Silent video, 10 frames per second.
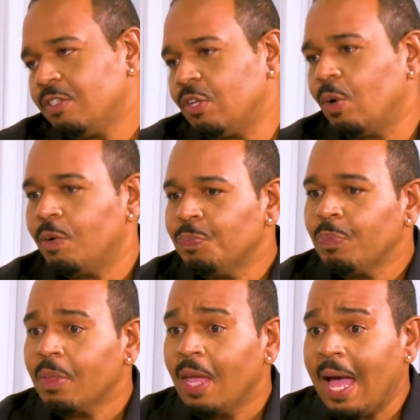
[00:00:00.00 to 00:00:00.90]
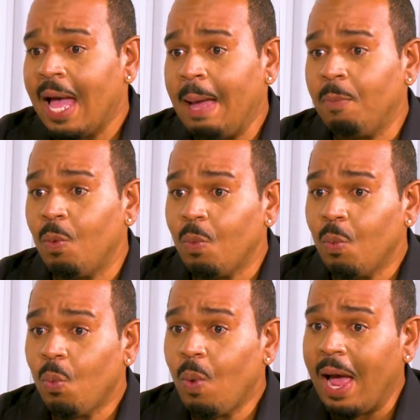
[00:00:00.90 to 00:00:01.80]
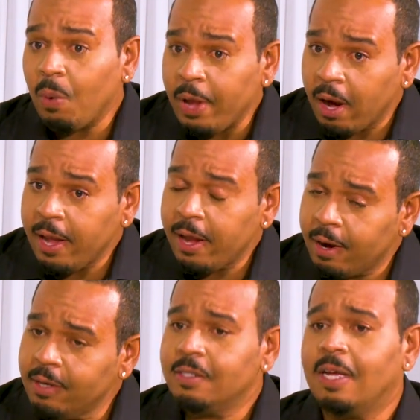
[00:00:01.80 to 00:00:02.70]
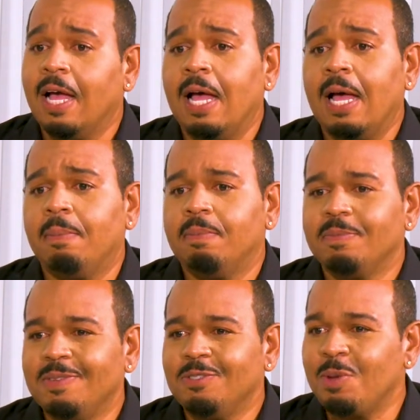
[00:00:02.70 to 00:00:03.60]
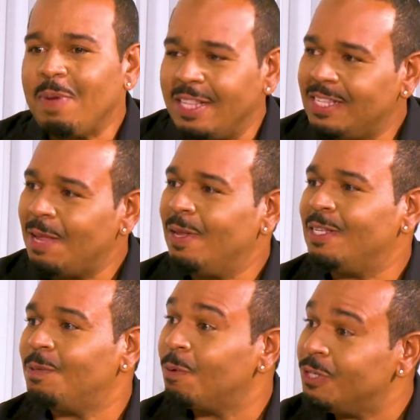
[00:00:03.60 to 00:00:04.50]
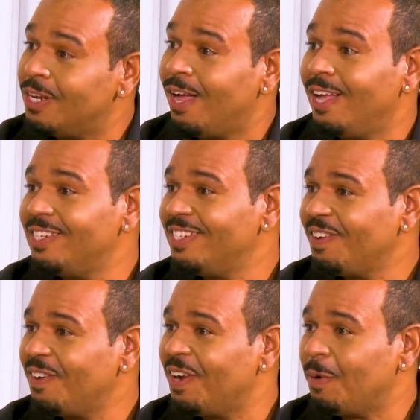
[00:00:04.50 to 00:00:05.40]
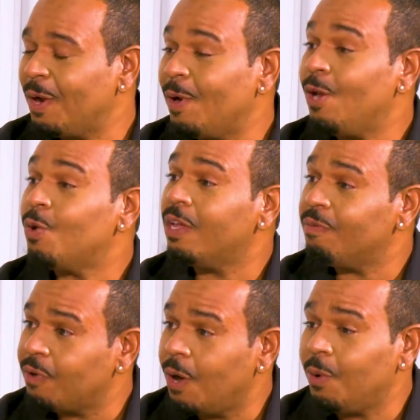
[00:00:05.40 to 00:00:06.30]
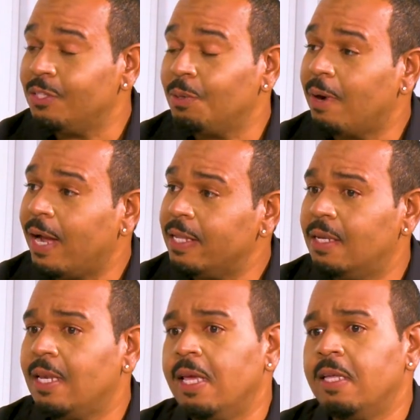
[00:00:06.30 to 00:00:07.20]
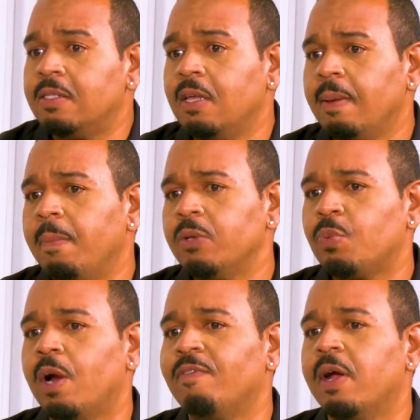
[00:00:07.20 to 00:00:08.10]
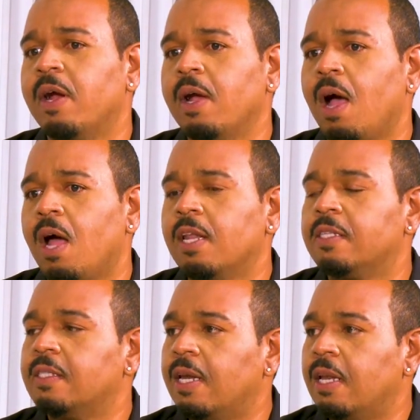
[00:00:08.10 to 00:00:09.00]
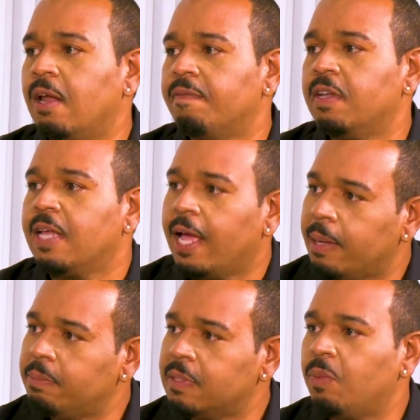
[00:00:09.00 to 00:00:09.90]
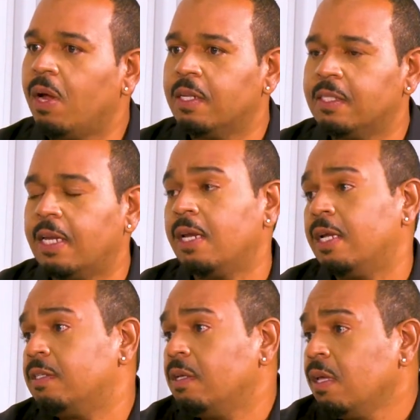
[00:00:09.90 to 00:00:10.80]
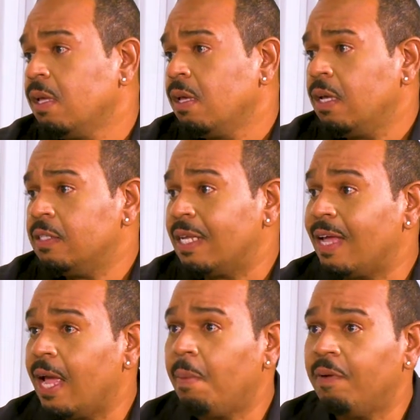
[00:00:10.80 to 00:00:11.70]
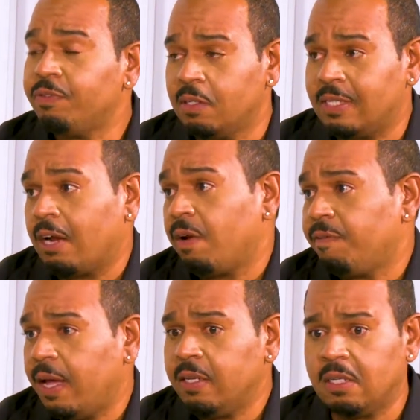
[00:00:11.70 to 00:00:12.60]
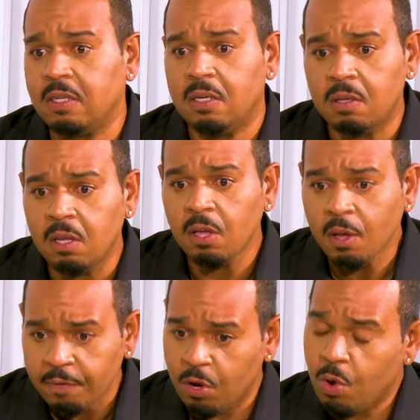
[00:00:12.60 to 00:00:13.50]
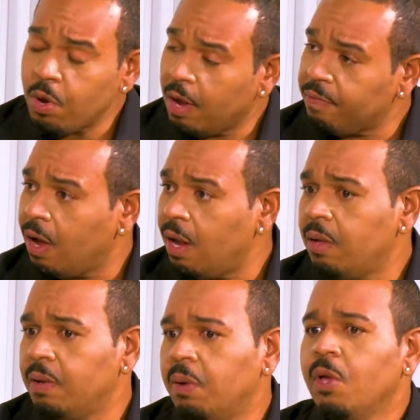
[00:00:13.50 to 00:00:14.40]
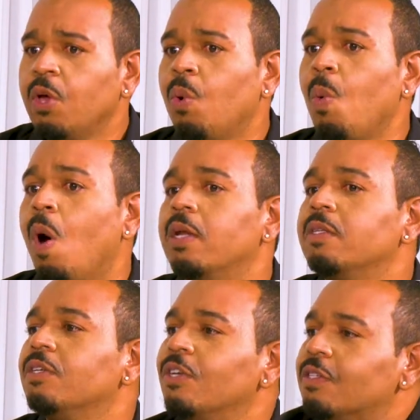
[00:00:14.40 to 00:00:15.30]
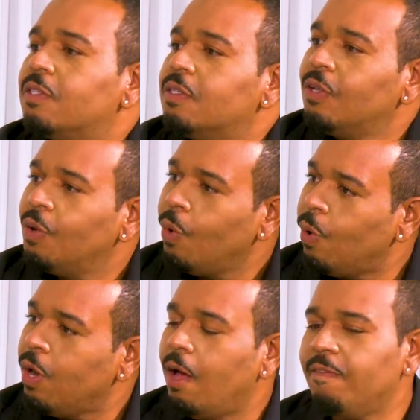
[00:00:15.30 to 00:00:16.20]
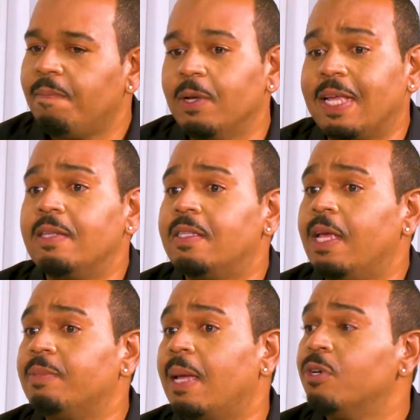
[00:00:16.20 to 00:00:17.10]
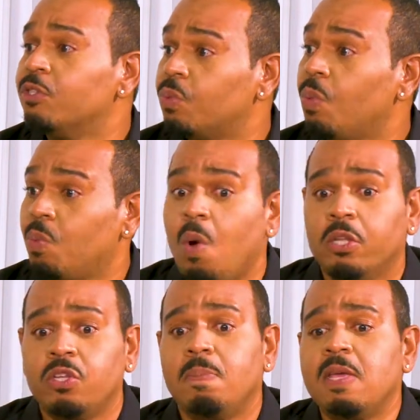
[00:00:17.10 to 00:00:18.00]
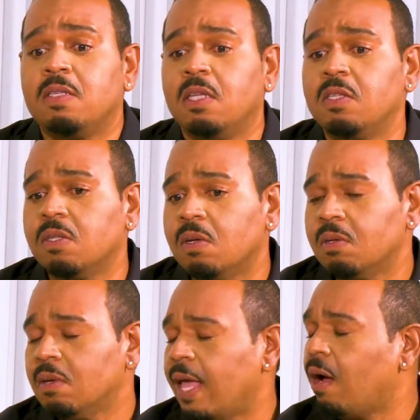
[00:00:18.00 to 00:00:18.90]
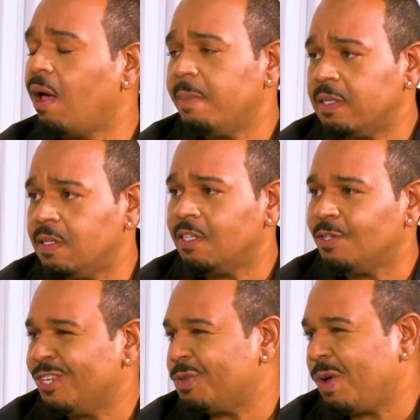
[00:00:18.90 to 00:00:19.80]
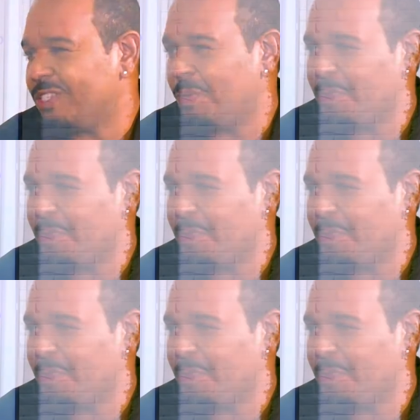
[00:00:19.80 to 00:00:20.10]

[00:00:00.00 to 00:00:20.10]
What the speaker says: So while we are here, Dream Entertainment is pushing on. We're looking forward to brighter days, but we're very understanding of the times, and we understand that is a time of sacrifice, as in for the good of all. We want to just hold off, but at the same time, we wanted the business. So, like all businesses, we just want